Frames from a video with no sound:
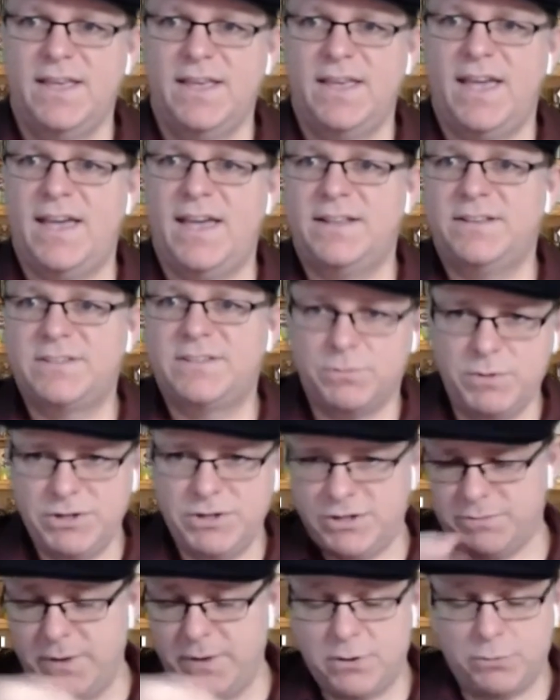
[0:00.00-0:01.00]
And
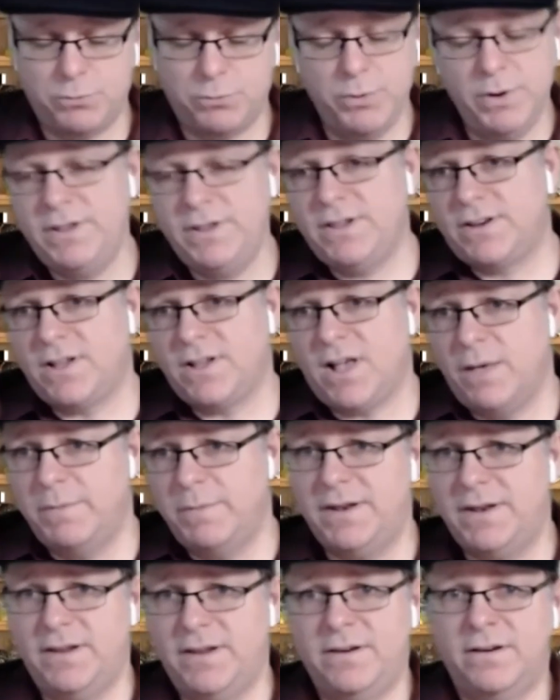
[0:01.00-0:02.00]
someone just made a really good
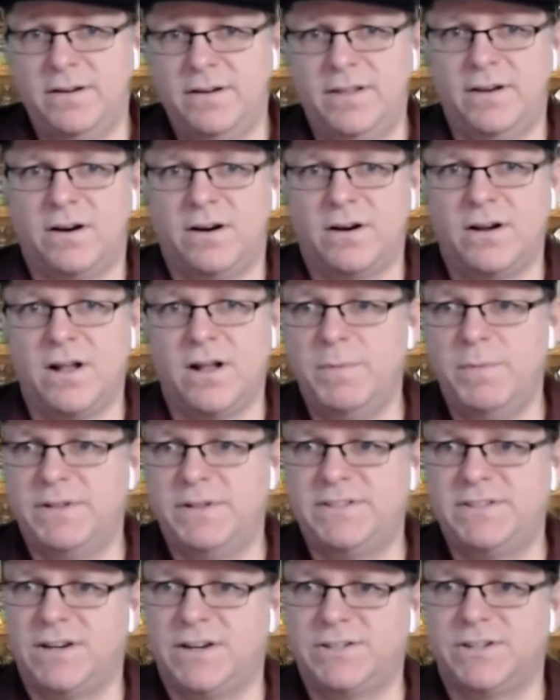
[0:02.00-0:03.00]
comment in our
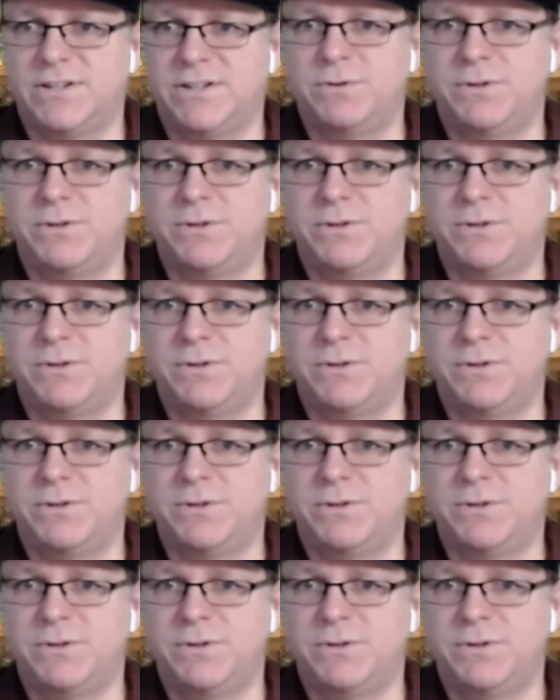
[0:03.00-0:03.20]
comment section,